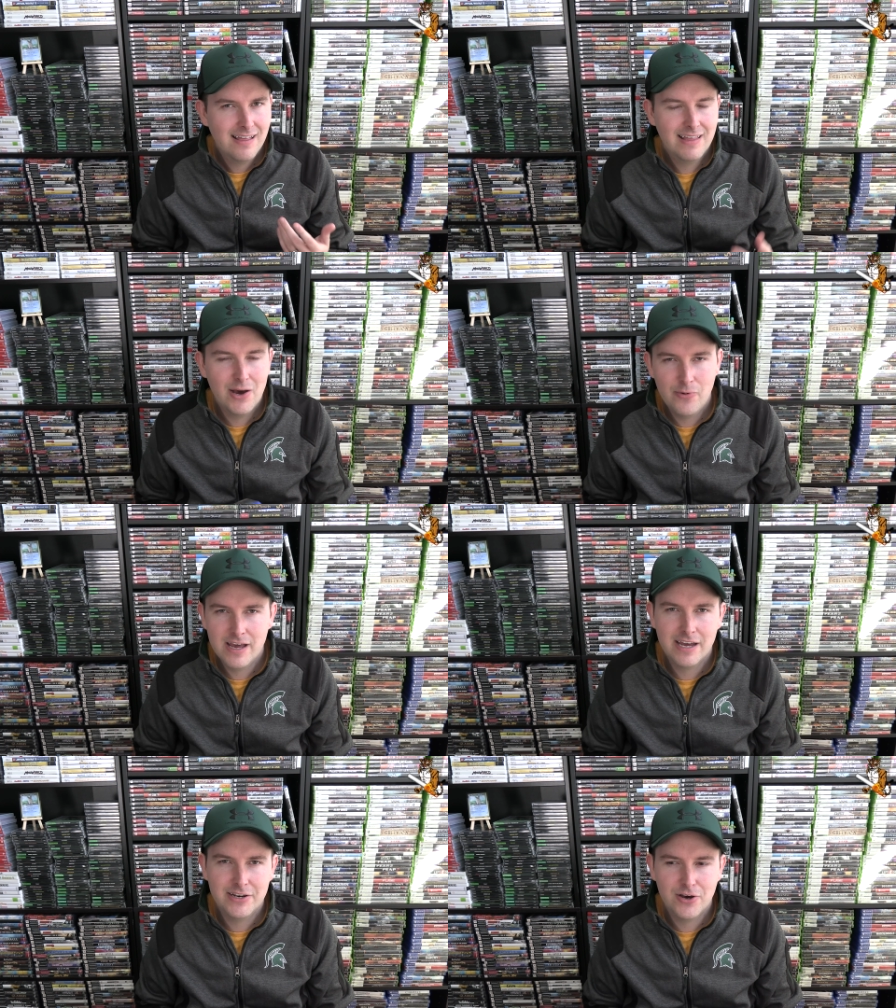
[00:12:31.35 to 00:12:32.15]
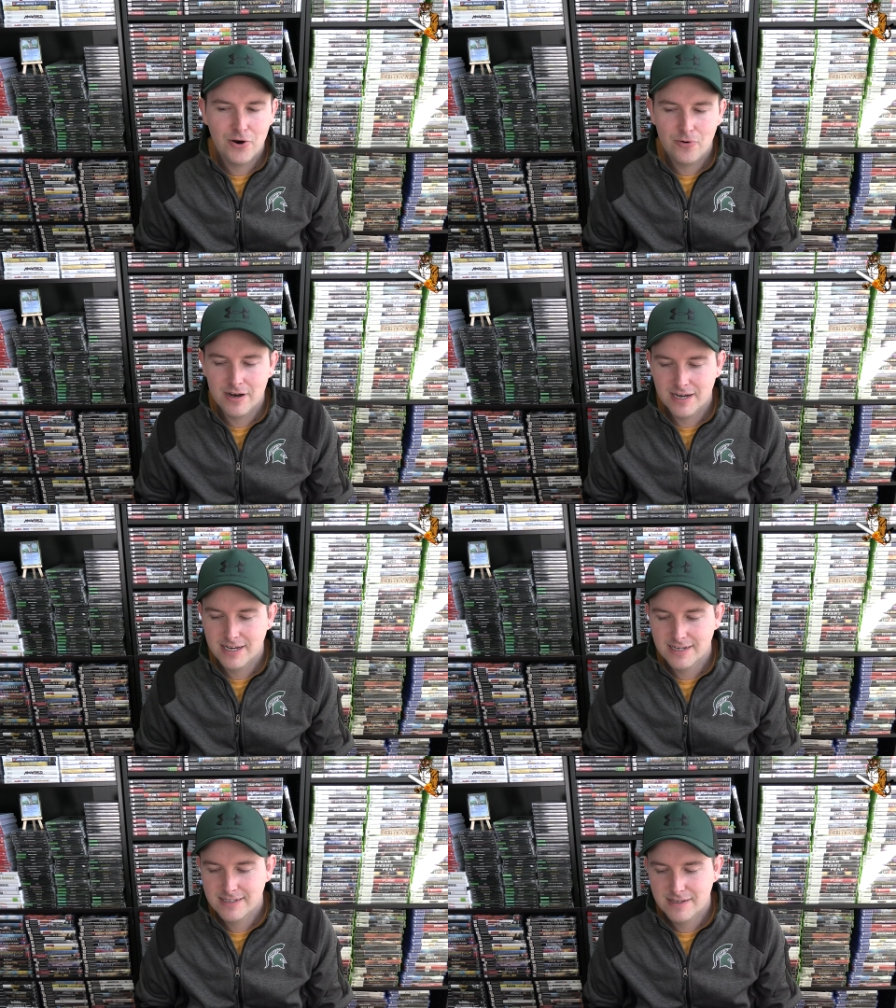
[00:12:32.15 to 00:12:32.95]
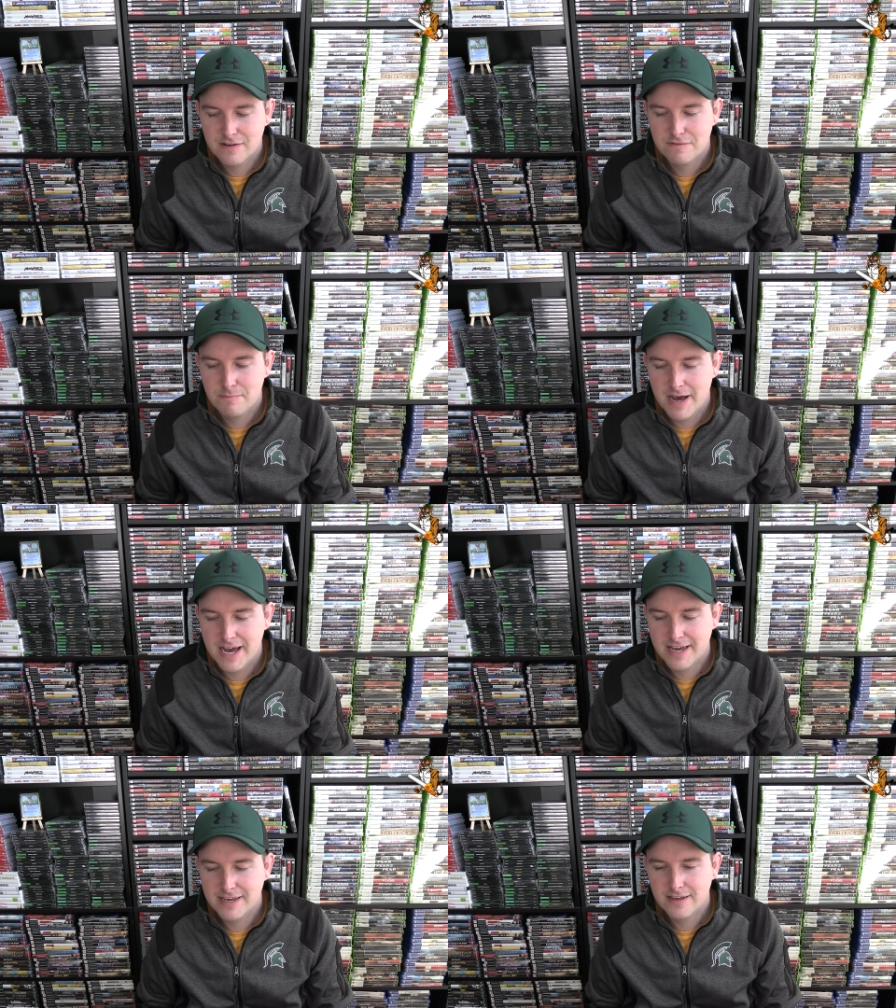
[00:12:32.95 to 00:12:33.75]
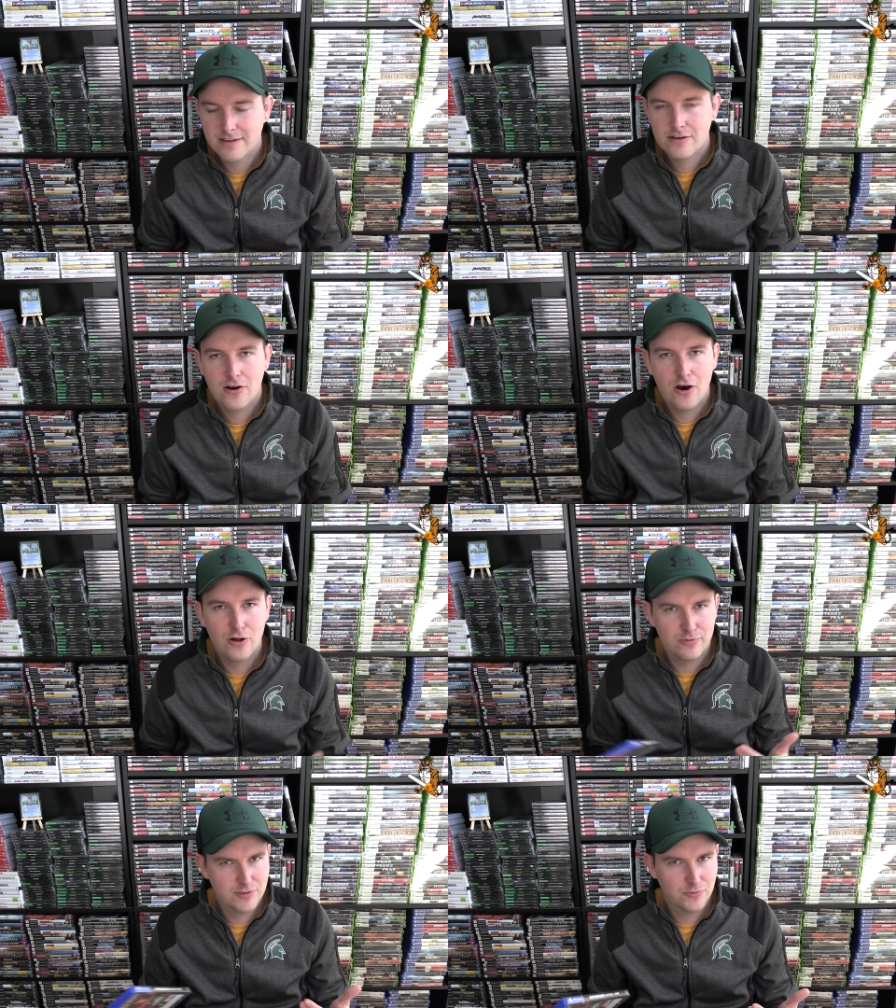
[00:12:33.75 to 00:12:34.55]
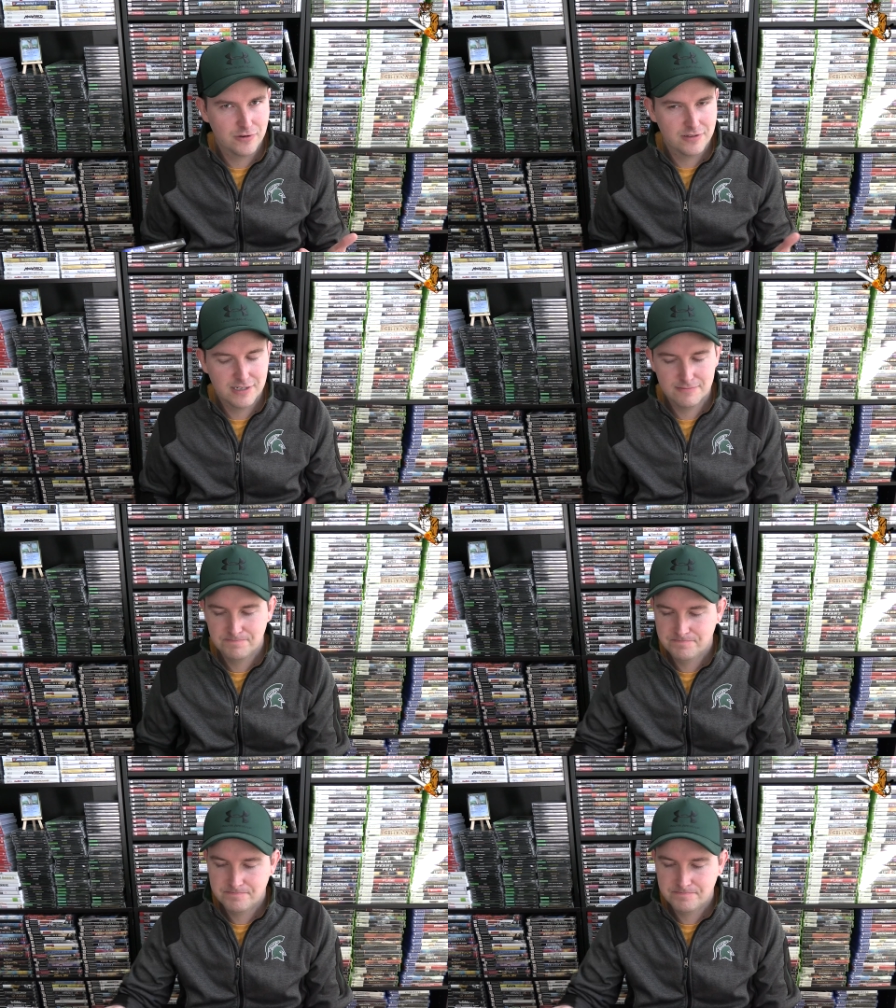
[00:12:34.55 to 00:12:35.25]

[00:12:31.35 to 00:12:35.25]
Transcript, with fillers: That way I know if my haul was worth it.